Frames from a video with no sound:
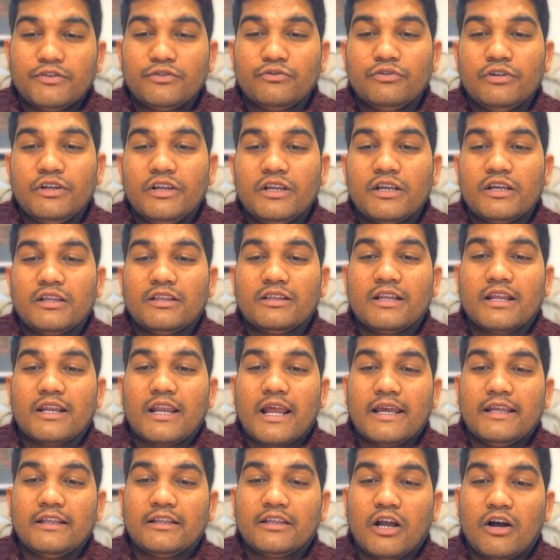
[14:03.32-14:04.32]
with Gulik in the
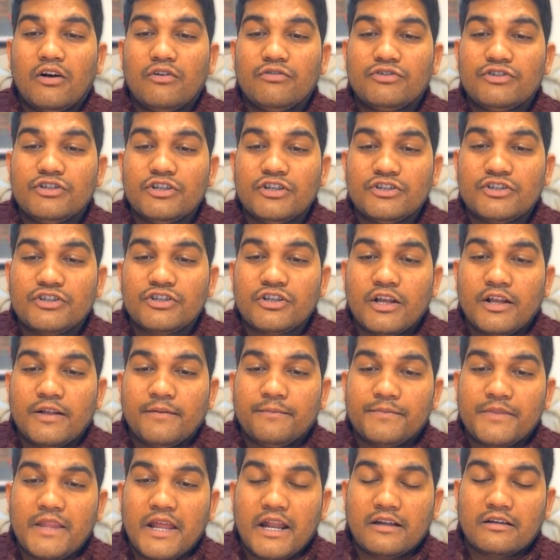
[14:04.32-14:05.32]
ninth house is
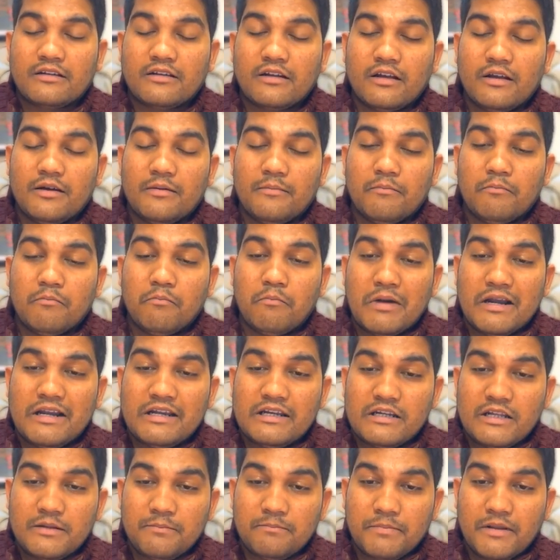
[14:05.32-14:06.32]
that
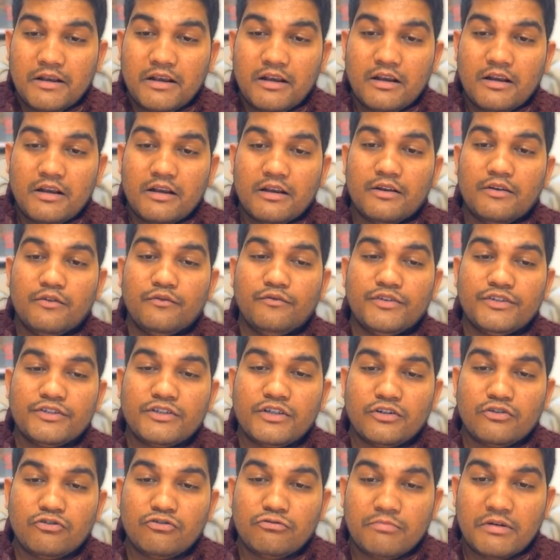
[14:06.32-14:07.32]
multiple
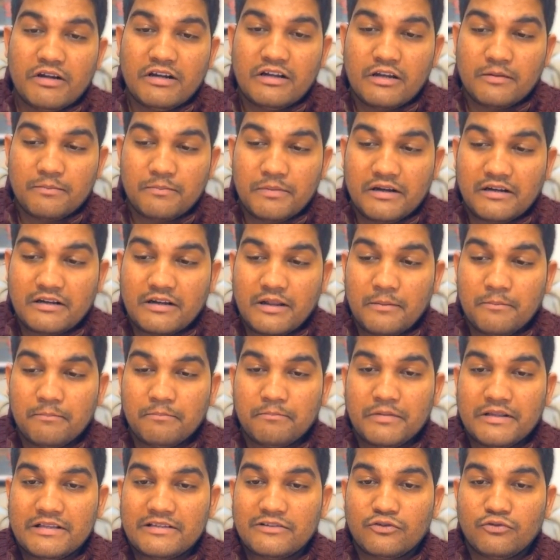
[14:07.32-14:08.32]
visit to multiple
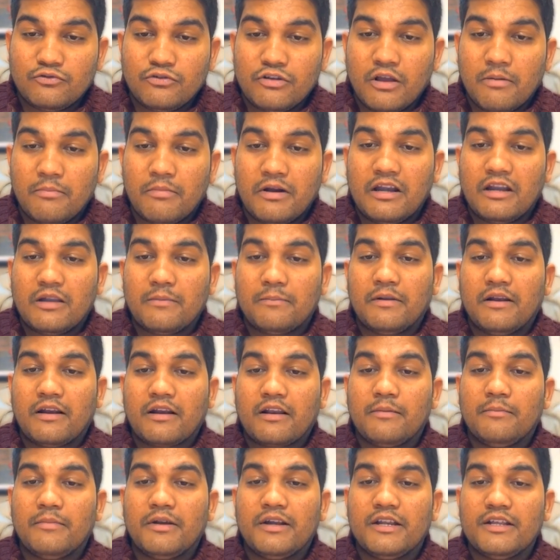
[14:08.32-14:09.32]
temples, doing multiple
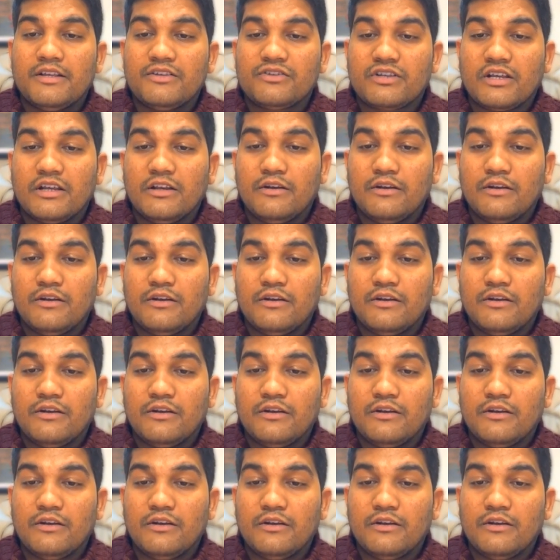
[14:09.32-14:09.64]
remedies,